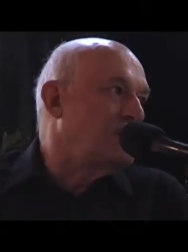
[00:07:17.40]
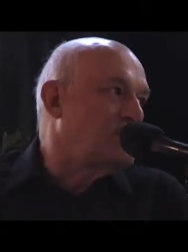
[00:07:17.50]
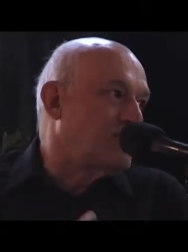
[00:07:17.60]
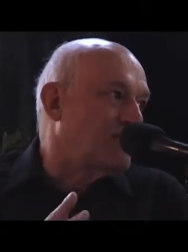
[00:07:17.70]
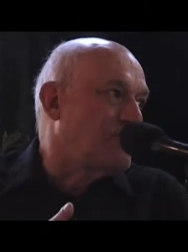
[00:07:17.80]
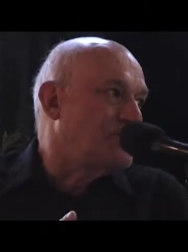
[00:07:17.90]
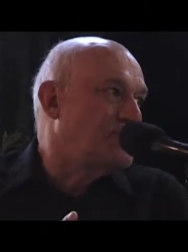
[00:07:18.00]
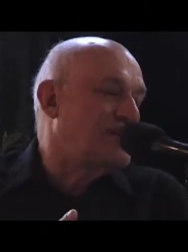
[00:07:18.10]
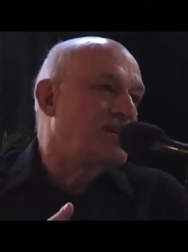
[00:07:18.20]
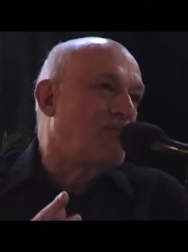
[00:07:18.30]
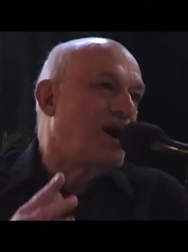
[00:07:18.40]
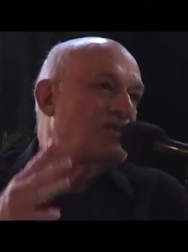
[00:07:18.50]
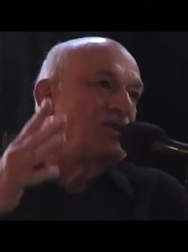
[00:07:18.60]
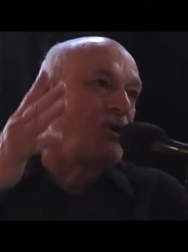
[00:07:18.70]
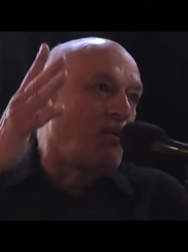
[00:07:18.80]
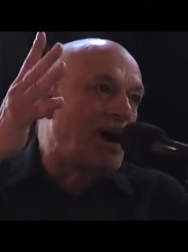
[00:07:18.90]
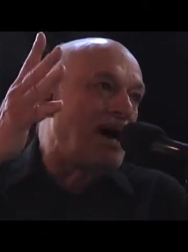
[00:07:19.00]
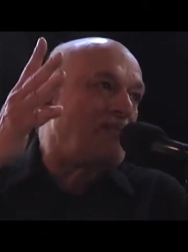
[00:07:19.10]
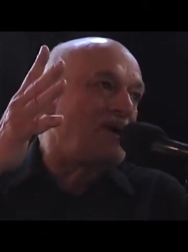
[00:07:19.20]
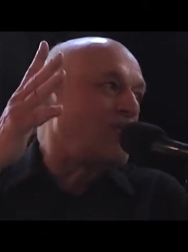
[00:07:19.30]
observers in watching
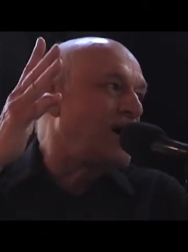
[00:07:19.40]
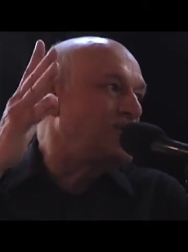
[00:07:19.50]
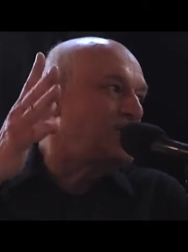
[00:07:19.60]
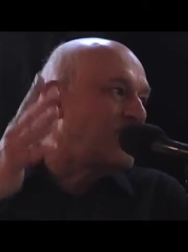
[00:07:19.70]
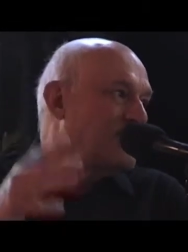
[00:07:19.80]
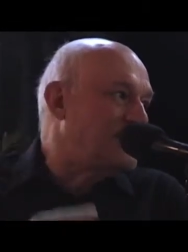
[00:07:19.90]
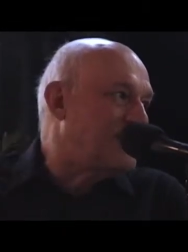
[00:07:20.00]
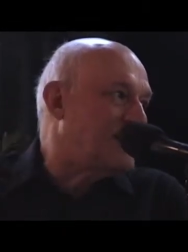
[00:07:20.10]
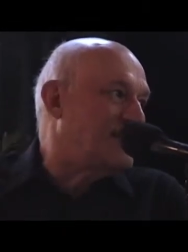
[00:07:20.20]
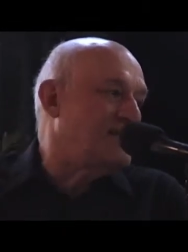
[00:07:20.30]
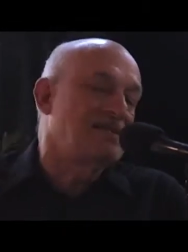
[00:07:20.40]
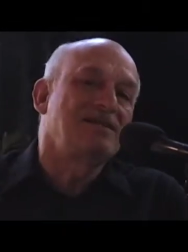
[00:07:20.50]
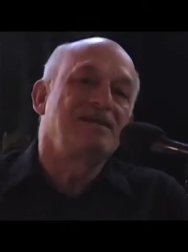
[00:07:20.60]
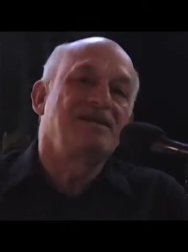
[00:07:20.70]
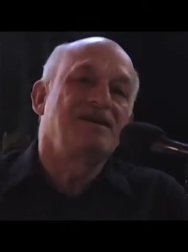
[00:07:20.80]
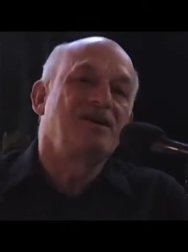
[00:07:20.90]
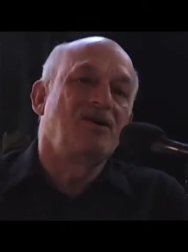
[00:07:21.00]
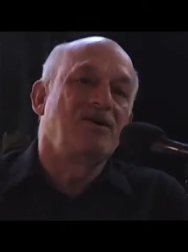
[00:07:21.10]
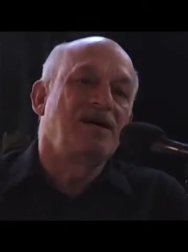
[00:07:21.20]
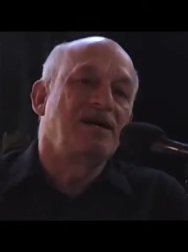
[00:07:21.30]
Obama and watching Arne Duncan,
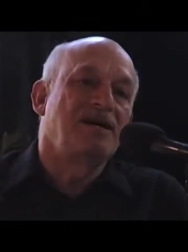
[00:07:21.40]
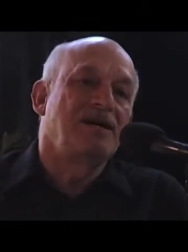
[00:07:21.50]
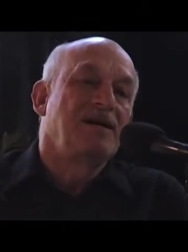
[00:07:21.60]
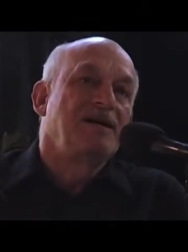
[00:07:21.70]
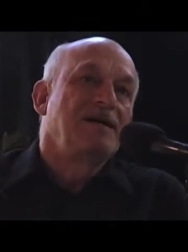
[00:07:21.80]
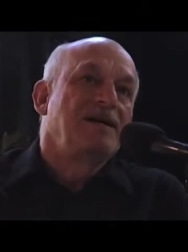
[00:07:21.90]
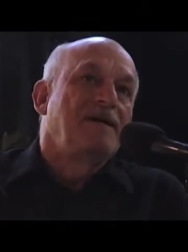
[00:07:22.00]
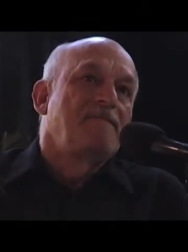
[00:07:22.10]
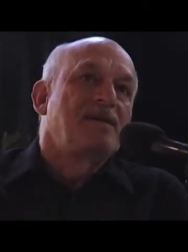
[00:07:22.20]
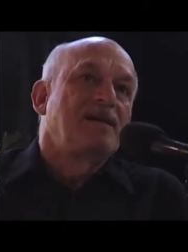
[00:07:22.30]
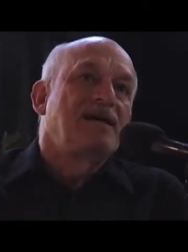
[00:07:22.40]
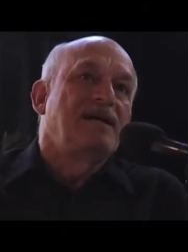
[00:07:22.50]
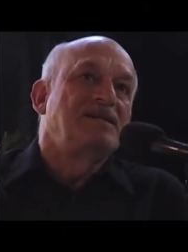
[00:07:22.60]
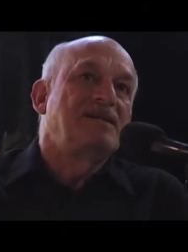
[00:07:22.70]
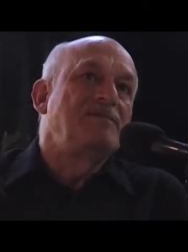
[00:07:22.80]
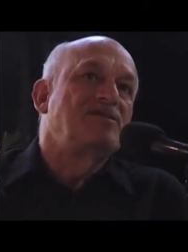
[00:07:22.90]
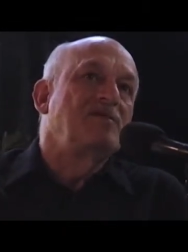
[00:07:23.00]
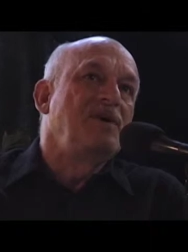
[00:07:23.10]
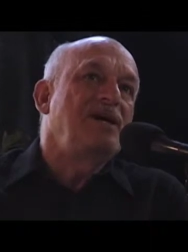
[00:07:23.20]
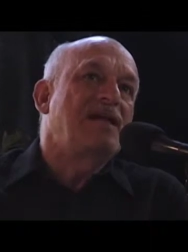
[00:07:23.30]
and it seems
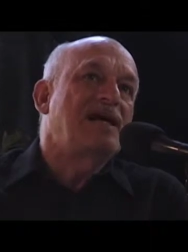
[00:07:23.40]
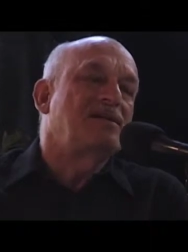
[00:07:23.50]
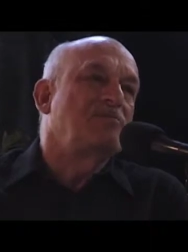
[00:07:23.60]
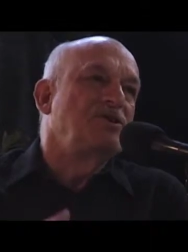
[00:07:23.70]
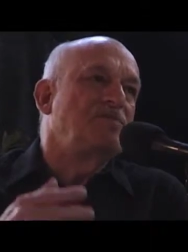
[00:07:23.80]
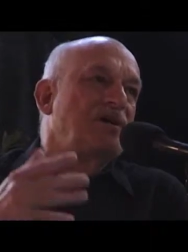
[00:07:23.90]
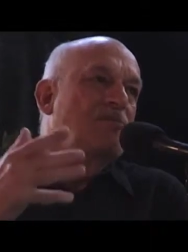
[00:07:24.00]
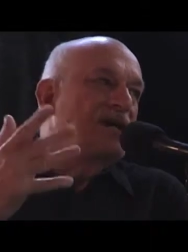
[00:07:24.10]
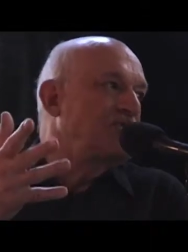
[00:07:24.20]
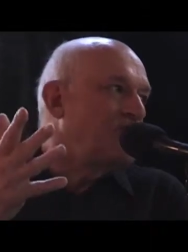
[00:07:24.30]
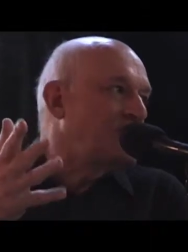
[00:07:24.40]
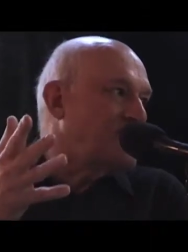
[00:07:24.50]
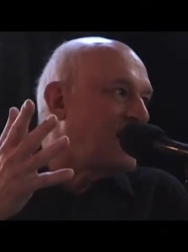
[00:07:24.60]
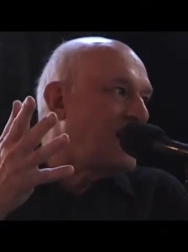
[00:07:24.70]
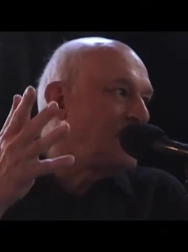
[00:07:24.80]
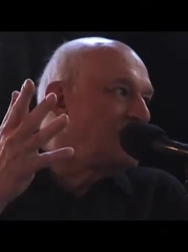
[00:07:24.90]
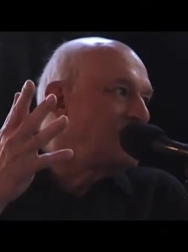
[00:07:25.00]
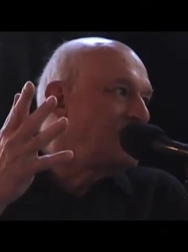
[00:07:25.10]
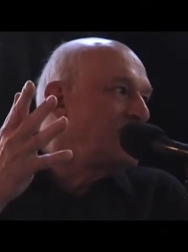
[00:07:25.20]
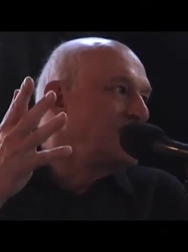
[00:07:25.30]
to me that we spend way too much time
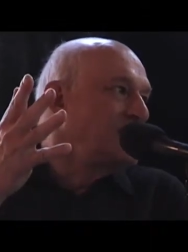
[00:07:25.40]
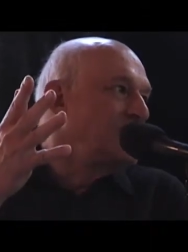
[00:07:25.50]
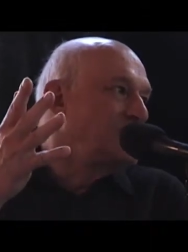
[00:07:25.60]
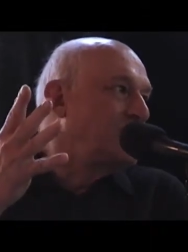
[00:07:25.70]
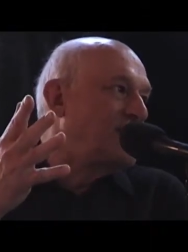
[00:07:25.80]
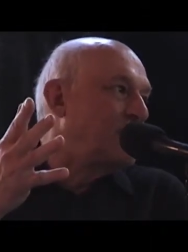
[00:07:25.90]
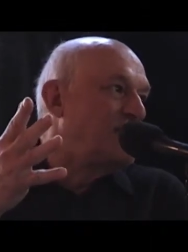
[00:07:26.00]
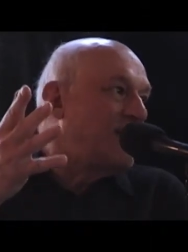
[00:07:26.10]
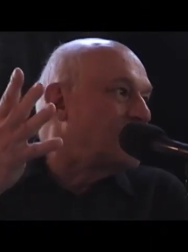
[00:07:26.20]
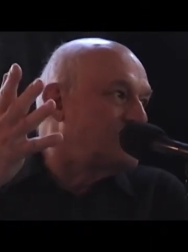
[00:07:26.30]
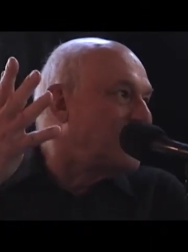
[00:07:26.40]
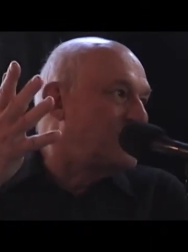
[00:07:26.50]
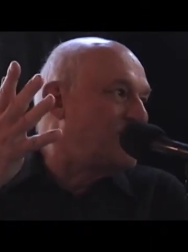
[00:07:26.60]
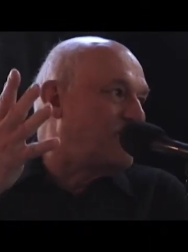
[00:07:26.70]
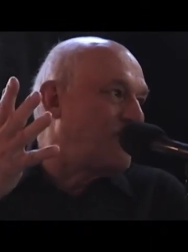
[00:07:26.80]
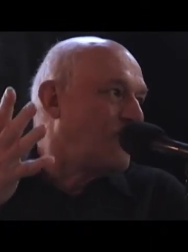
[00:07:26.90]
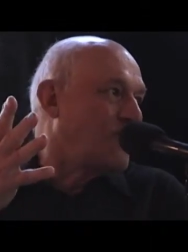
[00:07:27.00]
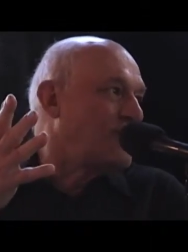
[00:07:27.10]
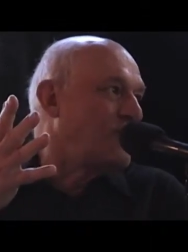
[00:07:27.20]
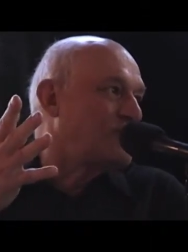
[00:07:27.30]
doing that. We've never done it
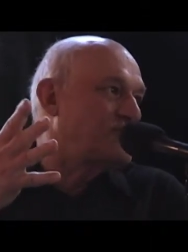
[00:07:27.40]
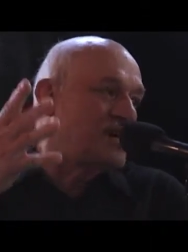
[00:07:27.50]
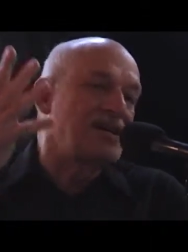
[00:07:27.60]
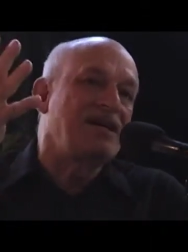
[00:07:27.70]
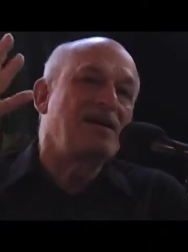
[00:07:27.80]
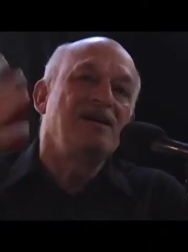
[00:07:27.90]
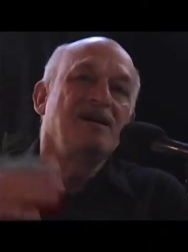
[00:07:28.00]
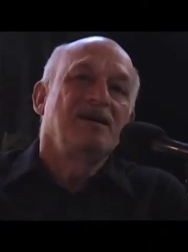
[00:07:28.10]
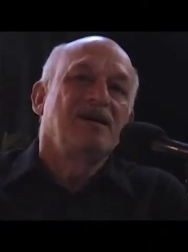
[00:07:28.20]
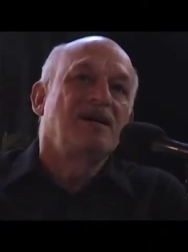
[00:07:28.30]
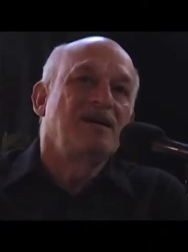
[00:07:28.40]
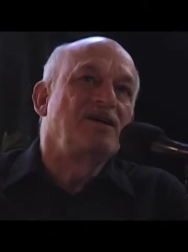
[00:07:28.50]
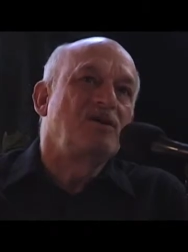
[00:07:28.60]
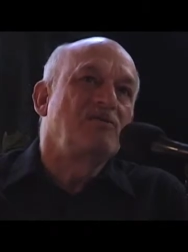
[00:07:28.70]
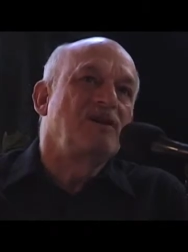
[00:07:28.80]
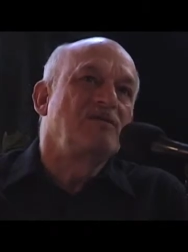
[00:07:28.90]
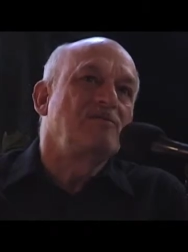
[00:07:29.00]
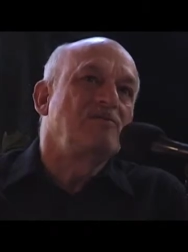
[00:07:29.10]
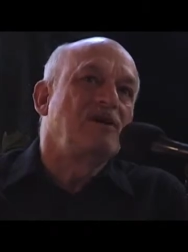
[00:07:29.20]
before. Suddenly. We